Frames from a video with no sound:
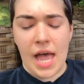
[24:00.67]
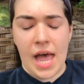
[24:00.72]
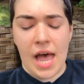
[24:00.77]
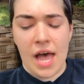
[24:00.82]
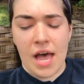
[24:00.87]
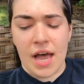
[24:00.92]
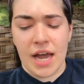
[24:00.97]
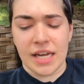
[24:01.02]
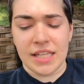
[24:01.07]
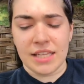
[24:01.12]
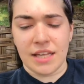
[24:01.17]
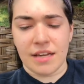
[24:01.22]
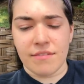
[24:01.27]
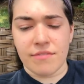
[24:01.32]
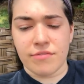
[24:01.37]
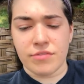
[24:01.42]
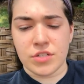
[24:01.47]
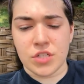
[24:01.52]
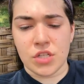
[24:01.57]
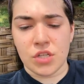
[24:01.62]
Uh, I'd
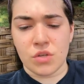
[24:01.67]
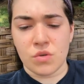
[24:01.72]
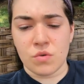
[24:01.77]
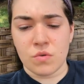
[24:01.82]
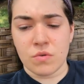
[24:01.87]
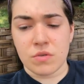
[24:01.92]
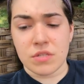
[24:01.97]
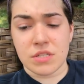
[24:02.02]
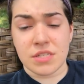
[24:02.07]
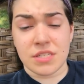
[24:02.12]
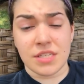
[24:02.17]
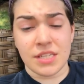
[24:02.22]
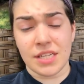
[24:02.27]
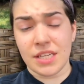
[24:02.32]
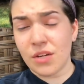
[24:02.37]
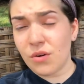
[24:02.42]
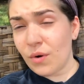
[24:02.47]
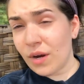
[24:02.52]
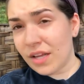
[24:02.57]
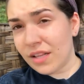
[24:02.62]
love to see
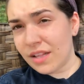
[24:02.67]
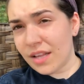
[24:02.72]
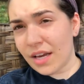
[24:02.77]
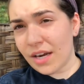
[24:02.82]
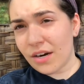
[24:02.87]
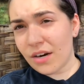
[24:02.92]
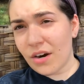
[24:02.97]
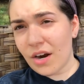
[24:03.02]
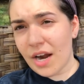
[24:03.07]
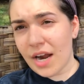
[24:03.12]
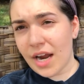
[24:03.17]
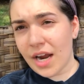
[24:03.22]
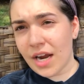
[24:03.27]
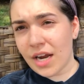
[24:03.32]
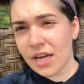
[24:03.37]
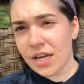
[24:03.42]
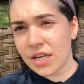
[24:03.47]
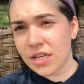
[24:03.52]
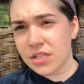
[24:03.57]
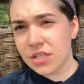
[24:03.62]
you in there
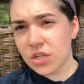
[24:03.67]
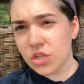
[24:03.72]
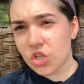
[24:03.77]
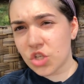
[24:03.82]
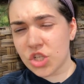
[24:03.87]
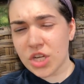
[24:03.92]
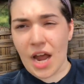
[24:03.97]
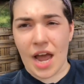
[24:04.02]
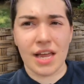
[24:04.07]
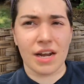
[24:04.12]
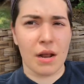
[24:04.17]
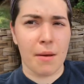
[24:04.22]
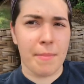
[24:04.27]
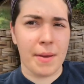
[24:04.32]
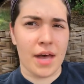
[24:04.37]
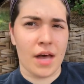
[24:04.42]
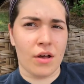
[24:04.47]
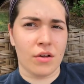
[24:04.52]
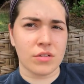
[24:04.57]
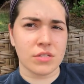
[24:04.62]
and chat
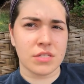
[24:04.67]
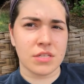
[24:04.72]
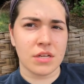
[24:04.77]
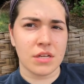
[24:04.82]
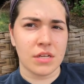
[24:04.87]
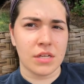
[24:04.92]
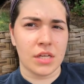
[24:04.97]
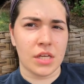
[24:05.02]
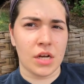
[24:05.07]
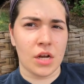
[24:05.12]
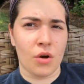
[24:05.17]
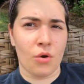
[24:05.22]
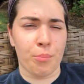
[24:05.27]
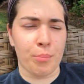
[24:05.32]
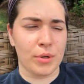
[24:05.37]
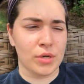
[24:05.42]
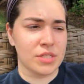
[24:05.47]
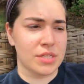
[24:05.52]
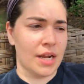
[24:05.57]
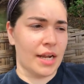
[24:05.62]
about, you know,
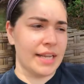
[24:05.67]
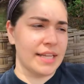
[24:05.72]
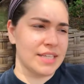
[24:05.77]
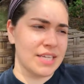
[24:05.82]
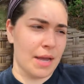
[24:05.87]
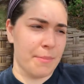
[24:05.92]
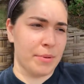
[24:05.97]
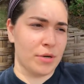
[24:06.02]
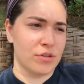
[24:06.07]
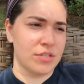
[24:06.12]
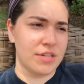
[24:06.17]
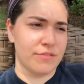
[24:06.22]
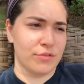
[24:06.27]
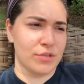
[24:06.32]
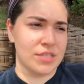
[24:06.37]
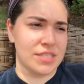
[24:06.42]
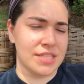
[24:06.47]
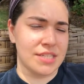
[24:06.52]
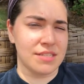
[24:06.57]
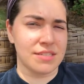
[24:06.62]
personality type and our
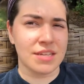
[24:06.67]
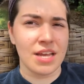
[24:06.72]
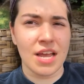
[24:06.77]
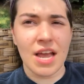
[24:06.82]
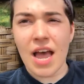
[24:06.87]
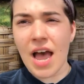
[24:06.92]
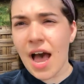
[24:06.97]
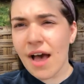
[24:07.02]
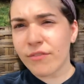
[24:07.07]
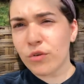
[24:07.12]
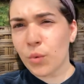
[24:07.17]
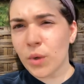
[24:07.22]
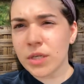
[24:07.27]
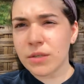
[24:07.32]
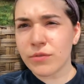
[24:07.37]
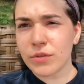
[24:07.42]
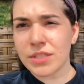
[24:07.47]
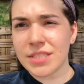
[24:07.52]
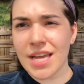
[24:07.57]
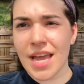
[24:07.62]
differences. Have a
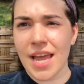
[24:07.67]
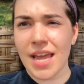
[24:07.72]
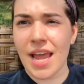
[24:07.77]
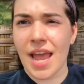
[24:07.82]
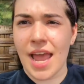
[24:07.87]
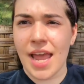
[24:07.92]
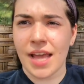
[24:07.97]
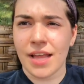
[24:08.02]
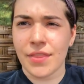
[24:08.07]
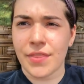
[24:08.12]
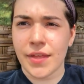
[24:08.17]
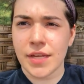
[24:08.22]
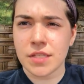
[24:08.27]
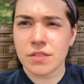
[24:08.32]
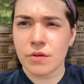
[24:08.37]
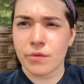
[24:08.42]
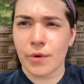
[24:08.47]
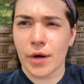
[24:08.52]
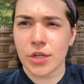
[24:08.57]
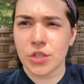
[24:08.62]
wonderful day, and
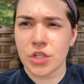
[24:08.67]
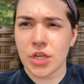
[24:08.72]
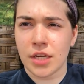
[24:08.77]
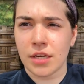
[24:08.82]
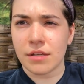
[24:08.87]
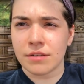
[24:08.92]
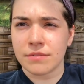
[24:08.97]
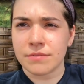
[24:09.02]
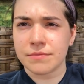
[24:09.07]
thanks for watching.